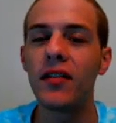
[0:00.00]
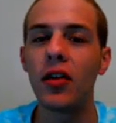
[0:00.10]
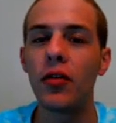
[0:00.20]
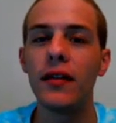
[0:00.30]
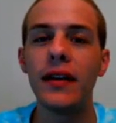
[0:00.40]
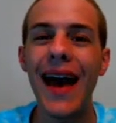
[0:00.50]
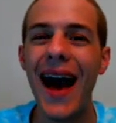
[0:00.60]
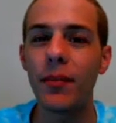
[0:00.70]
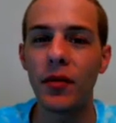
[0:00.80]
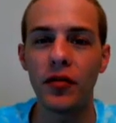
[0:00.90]
that are in the
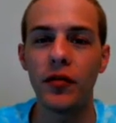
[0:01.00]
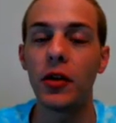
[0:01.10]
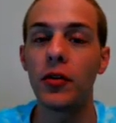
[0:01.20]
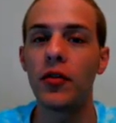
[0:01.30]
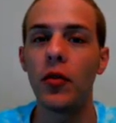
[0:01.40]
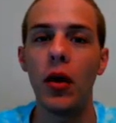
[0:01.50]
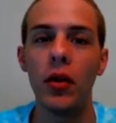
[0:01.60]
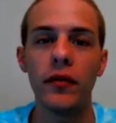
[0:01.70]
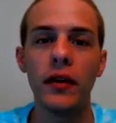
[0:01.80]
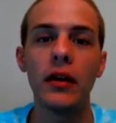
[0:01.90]
atmosphere, so
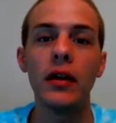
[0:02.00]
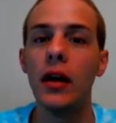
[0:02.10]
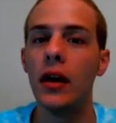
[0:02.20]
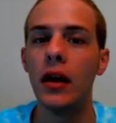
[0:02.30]
all of the